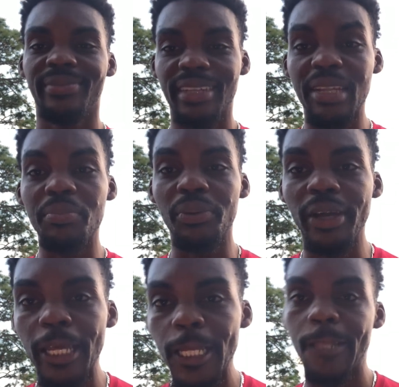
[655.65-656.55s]
and pray
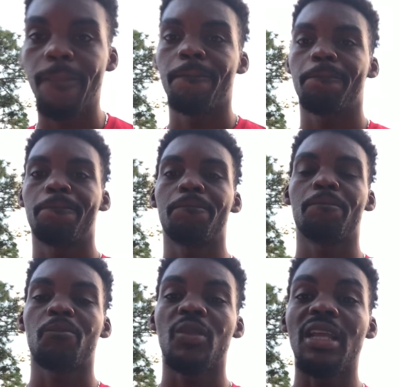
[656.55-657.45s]

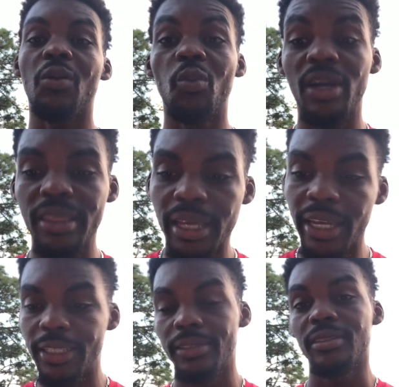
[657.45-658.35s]
that one day,
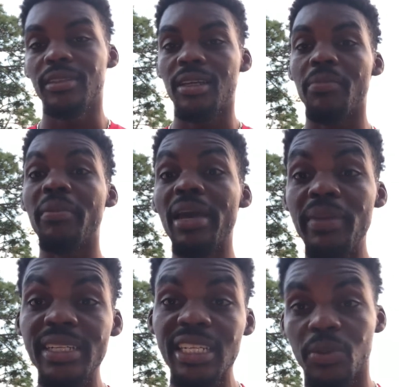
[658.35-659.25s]
maybe
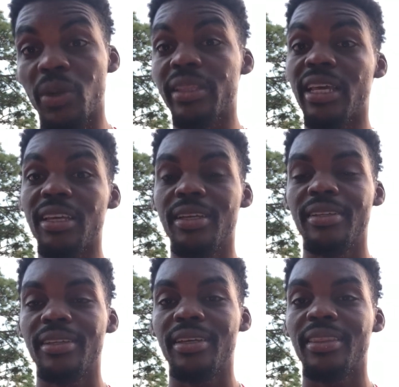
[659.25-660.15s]
just one day,
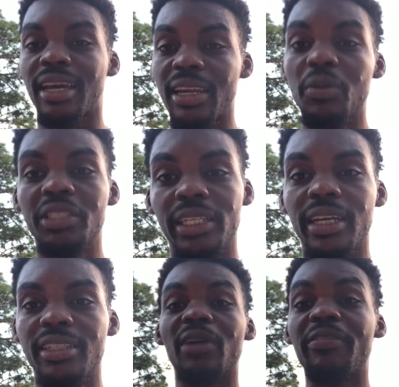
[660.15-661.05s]
that it will
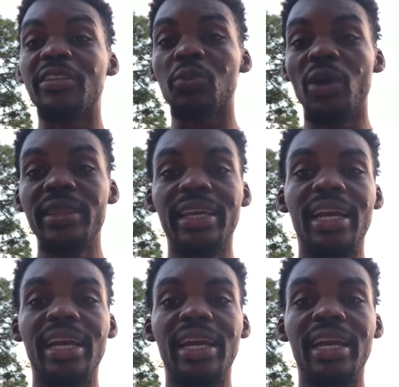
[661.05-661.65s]
change. If it's one thing I